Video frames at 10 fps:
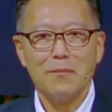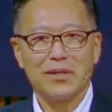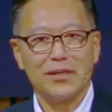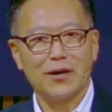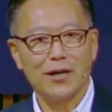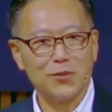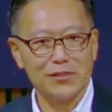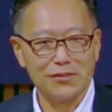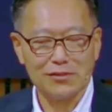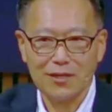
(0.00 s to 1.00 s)
But here I
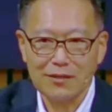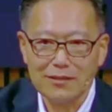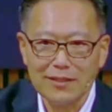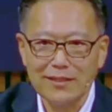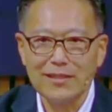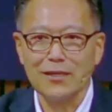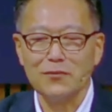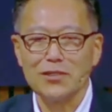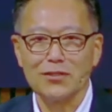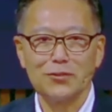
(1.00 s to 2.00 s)
was telling,
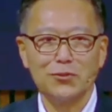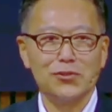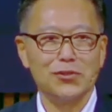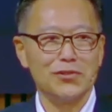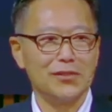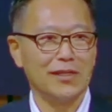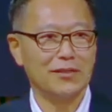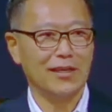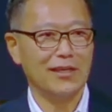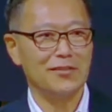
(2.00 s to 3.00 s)
giving solutions, and
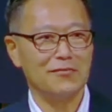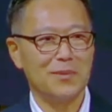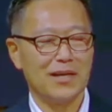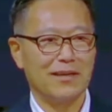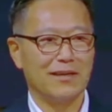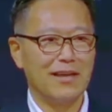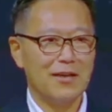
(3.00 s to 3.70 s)
at the end of my